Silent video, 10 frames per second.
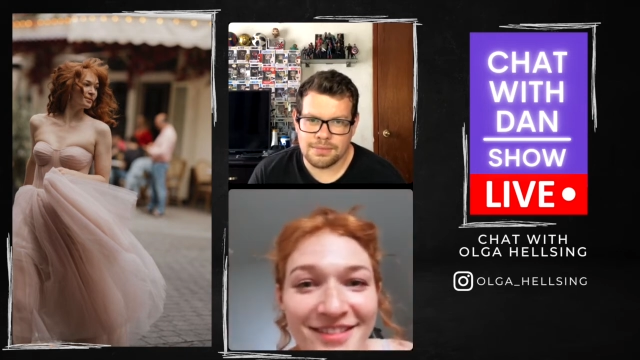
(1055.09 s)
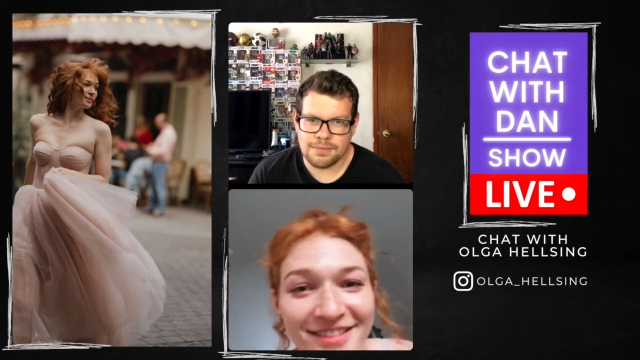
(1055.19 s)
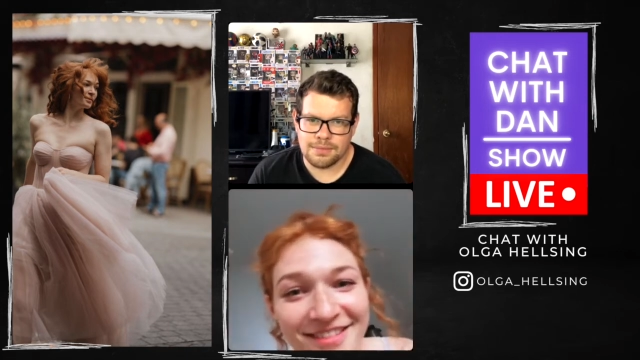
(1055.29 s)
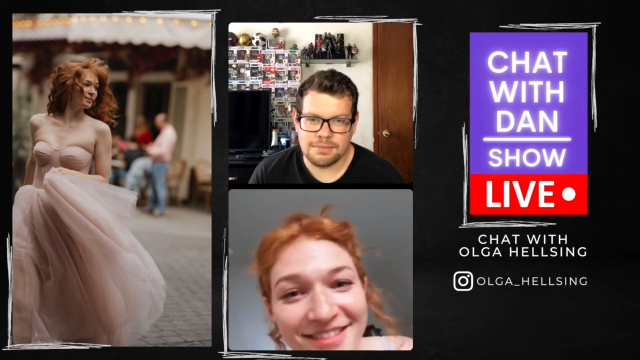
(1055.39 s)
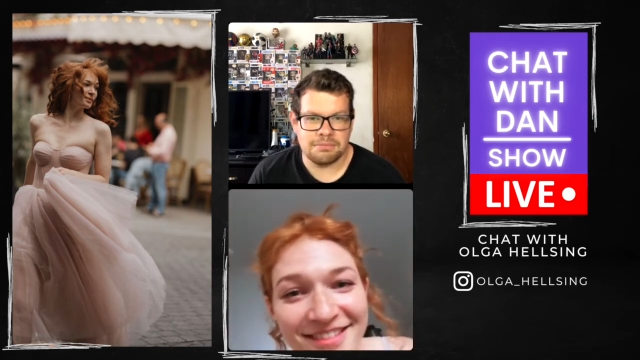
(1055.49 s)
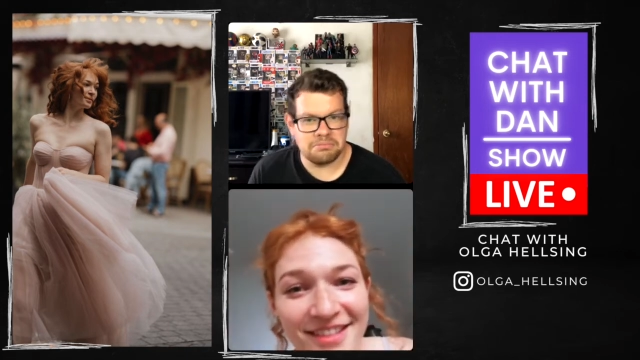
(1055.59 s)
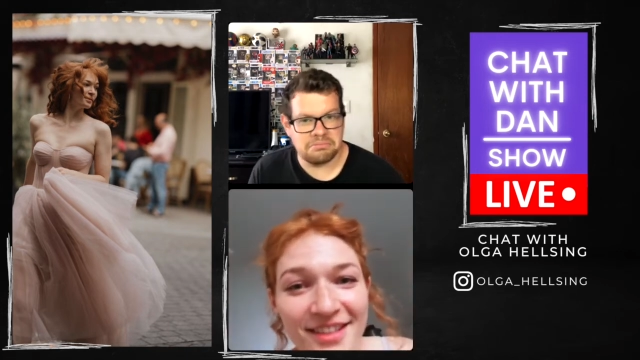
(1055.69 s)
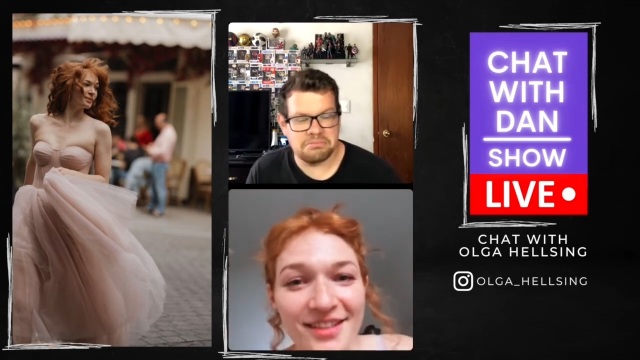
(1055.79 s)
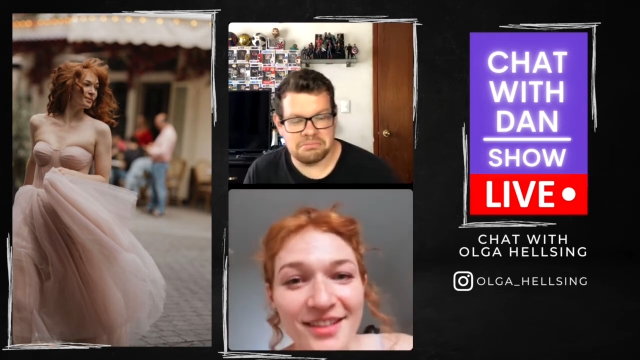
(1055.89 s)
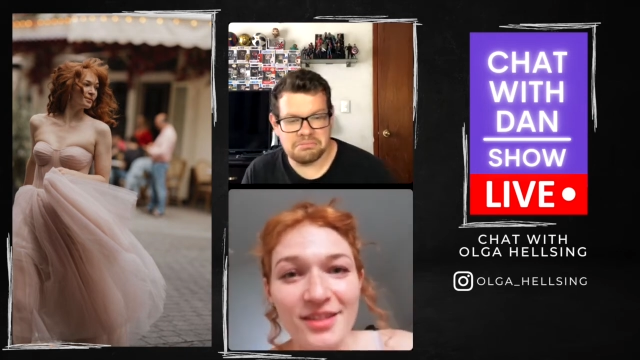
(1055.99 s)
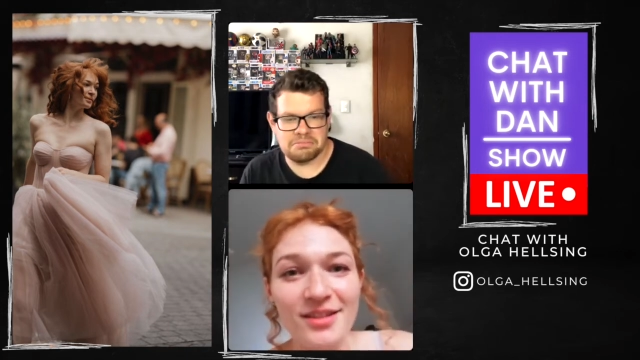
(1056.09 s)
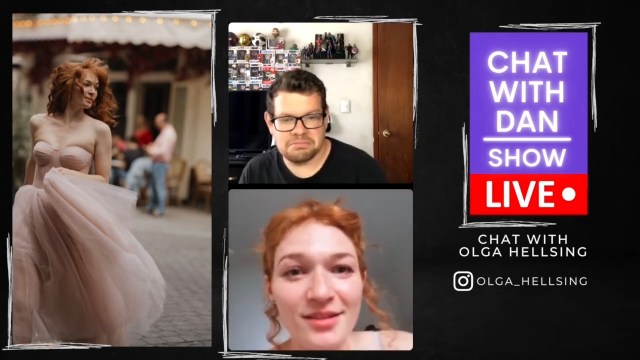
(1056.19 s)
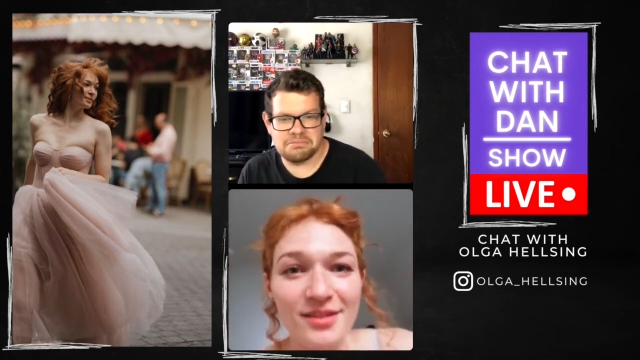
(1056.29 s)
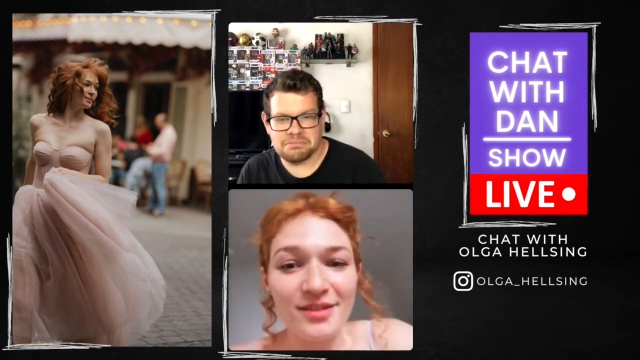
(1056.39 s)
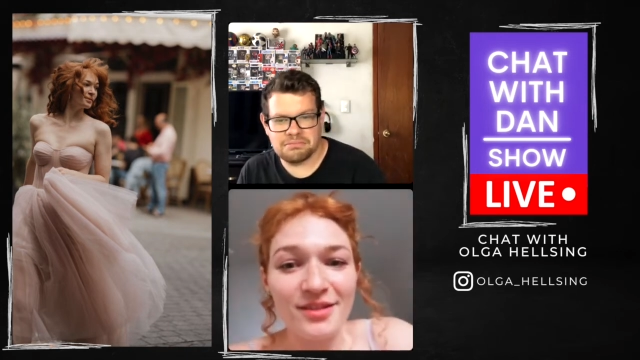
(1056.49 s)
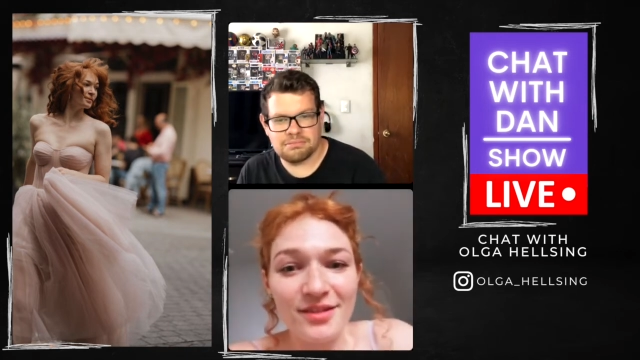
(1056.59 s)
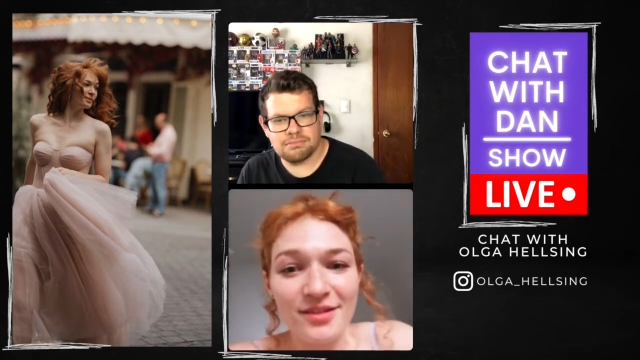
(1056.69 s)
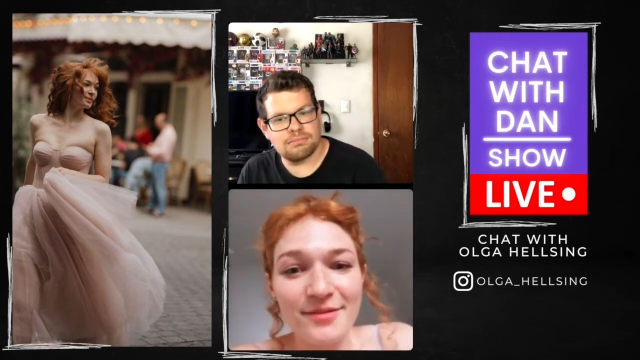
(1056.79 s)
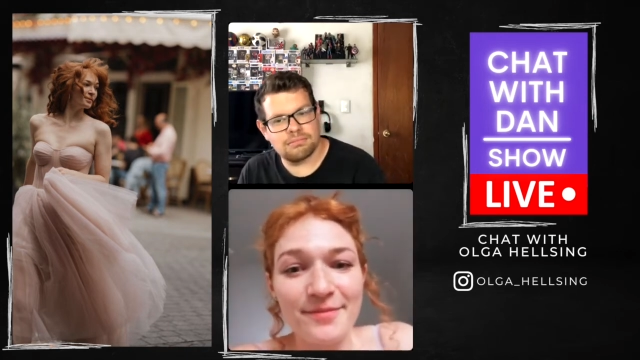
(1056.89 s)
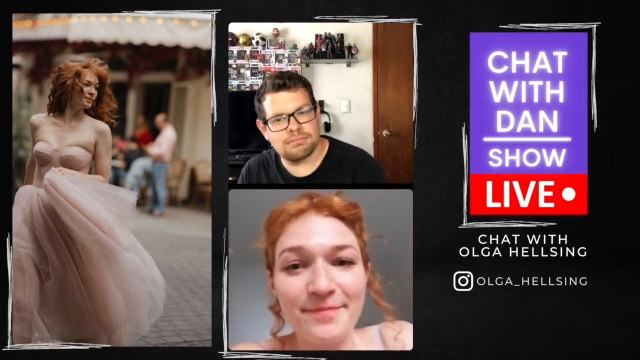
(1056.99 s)

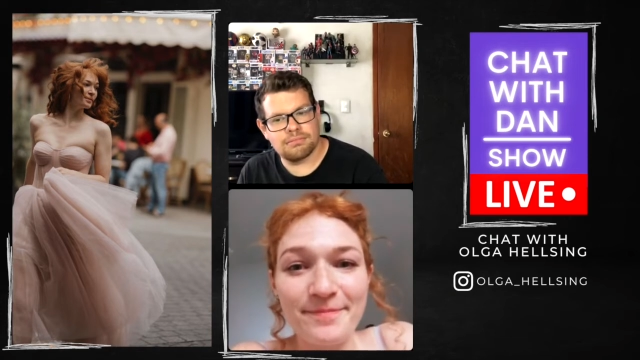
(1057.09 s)
(silence)